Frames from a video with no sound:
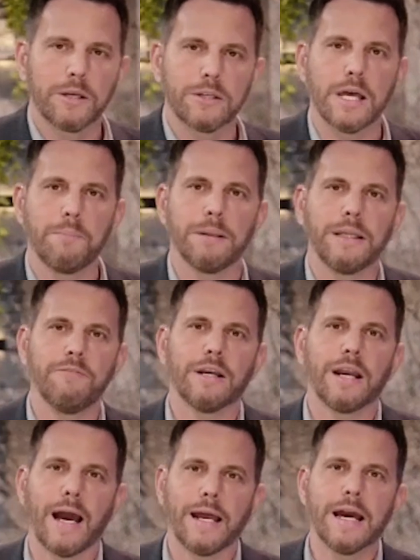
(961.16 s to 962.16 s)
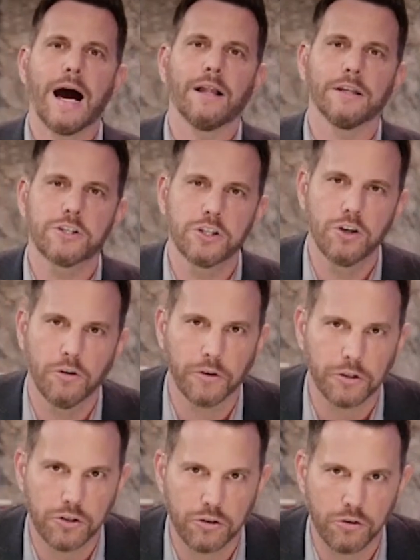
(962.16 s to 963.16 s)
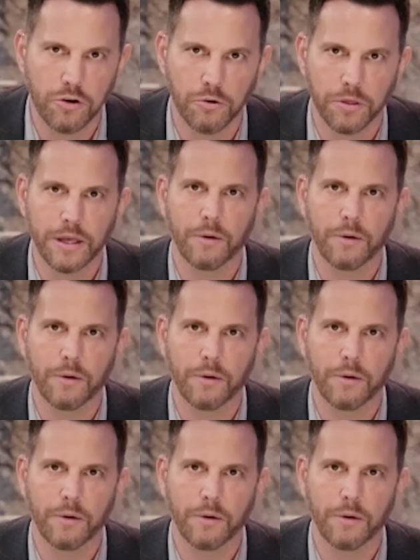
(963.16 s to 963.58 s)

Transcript: because they believe in ideology over truth.